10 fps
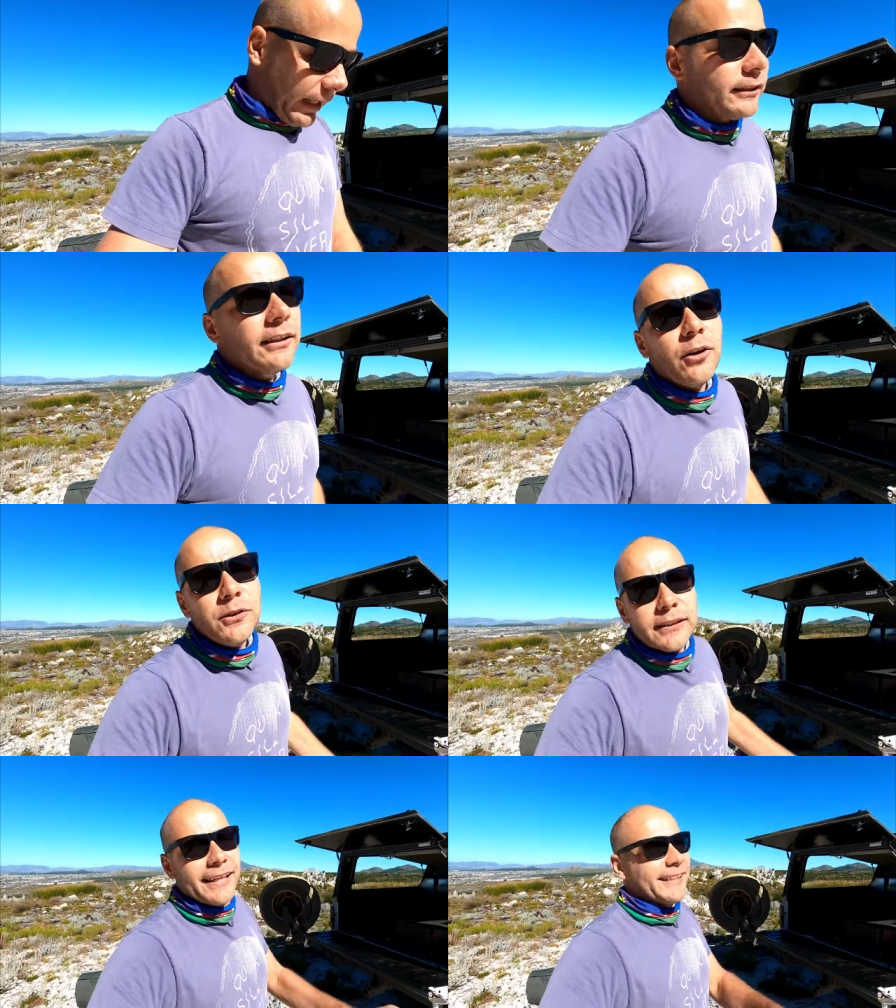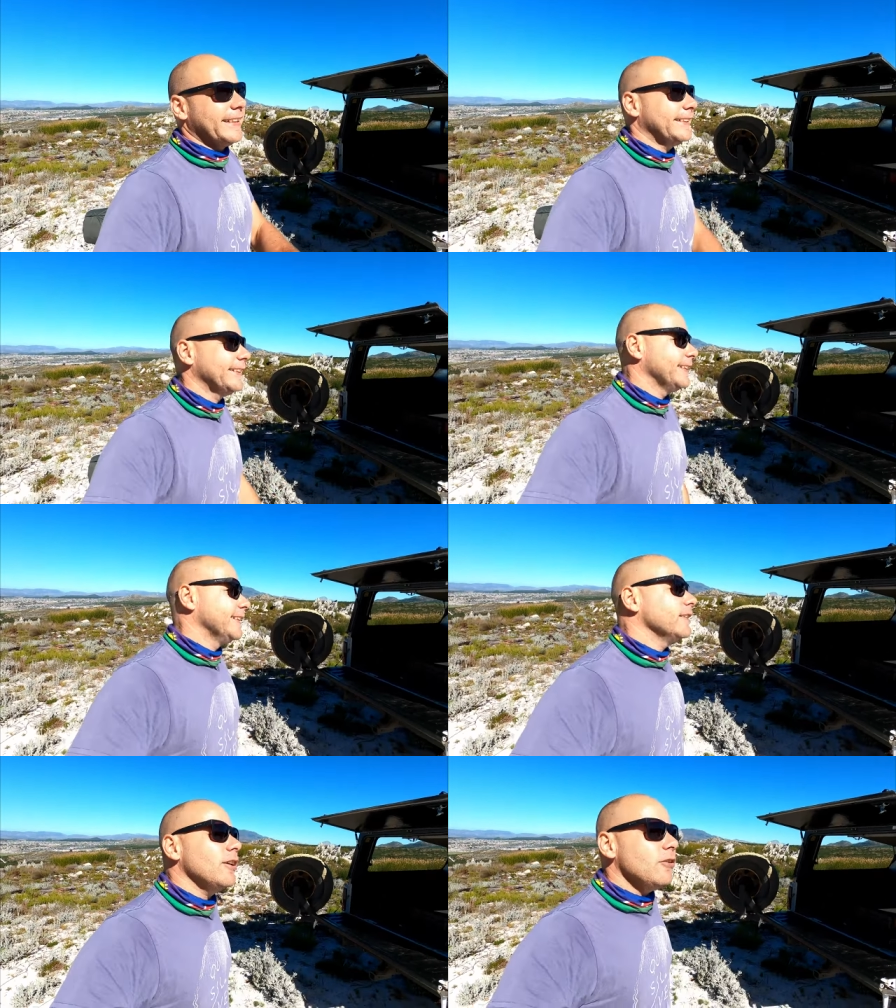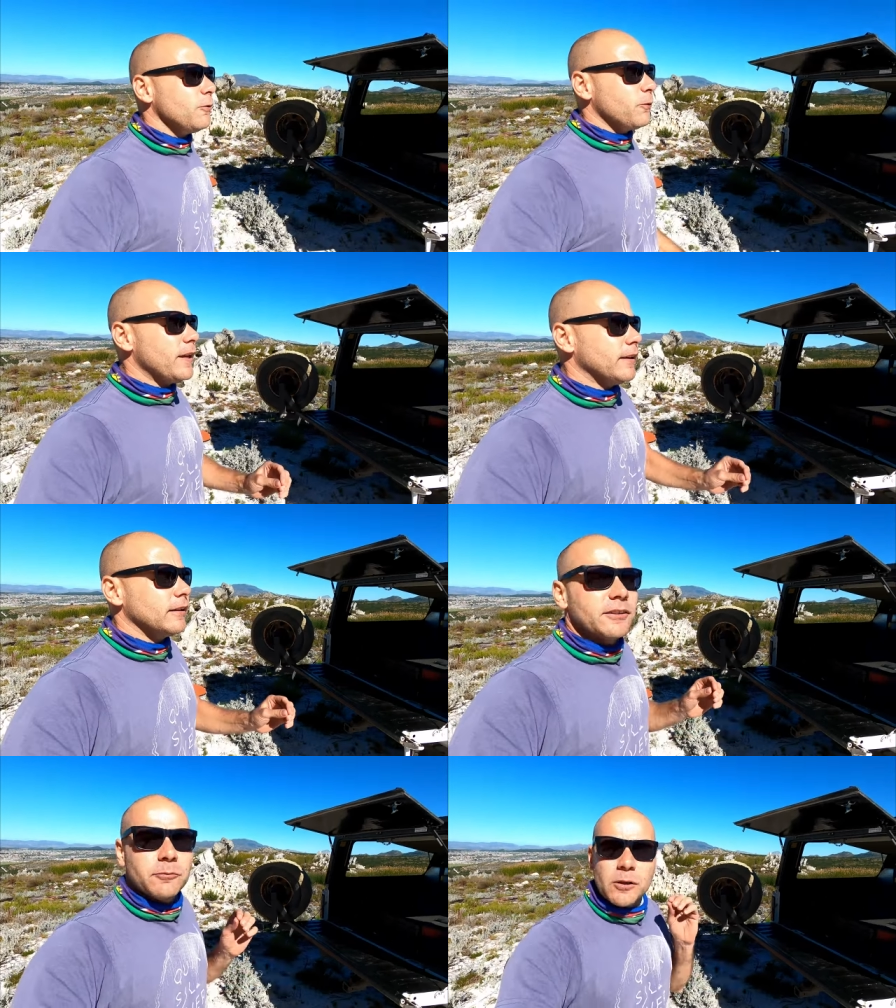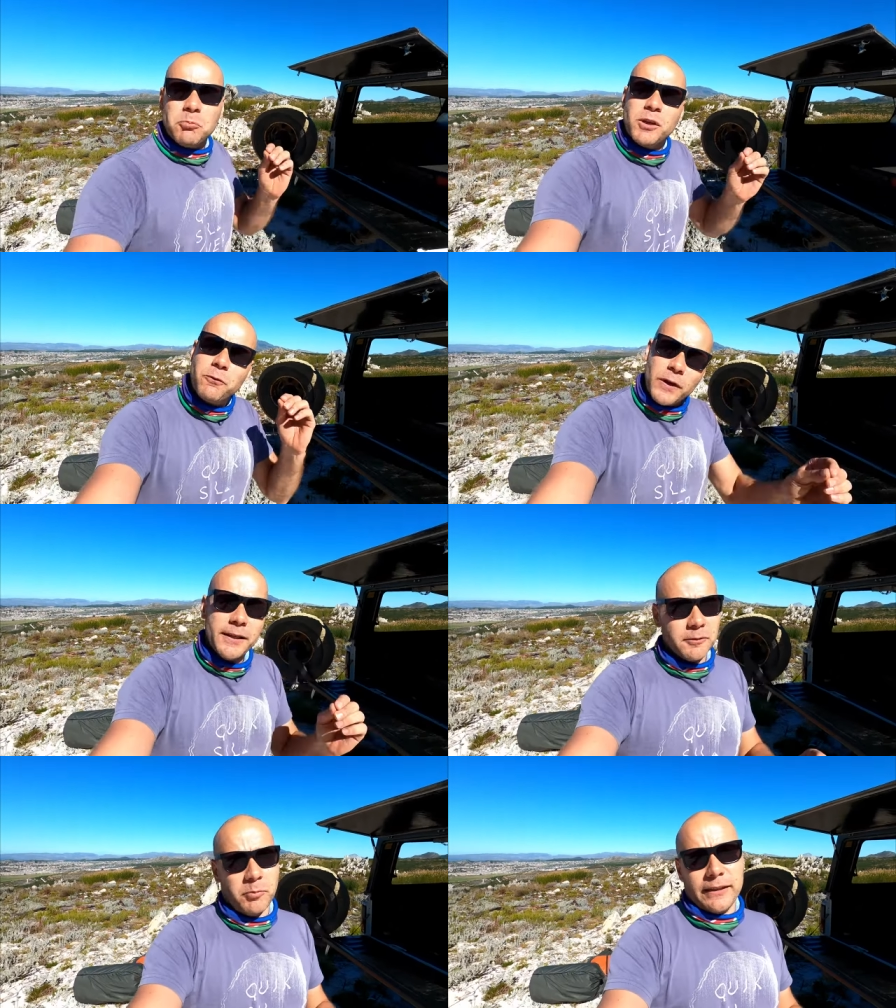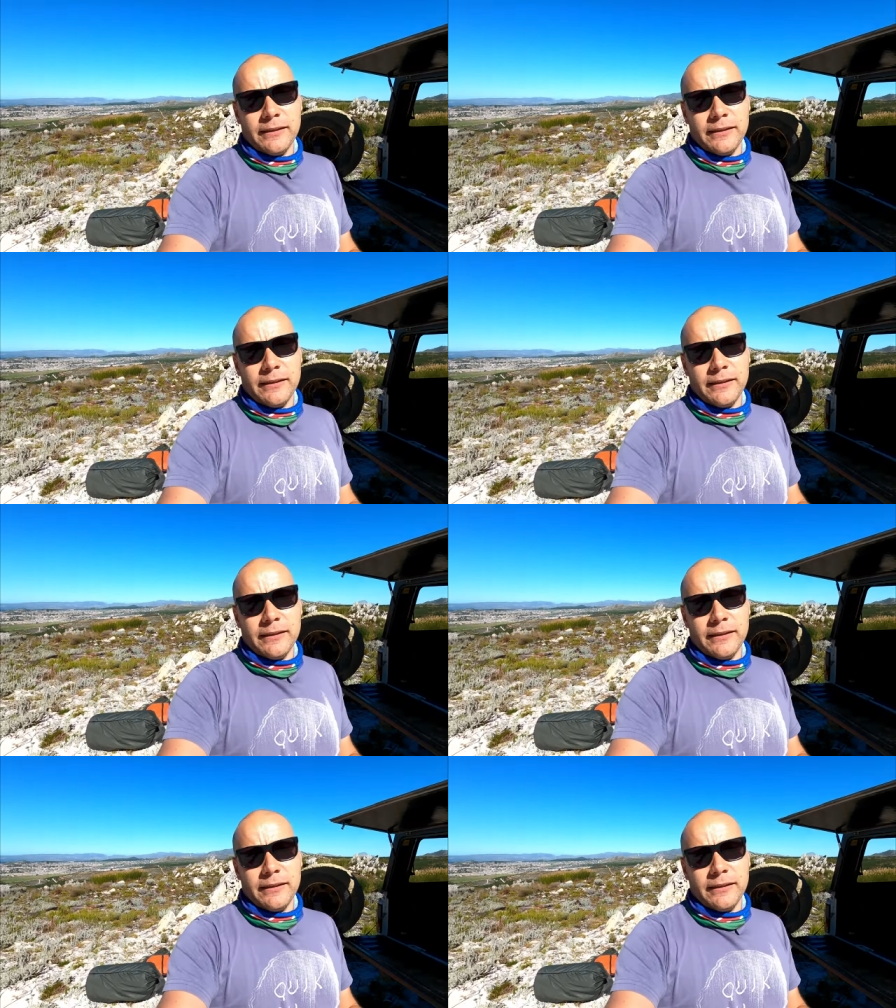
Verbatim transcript: and don't don't go offended don't be offended by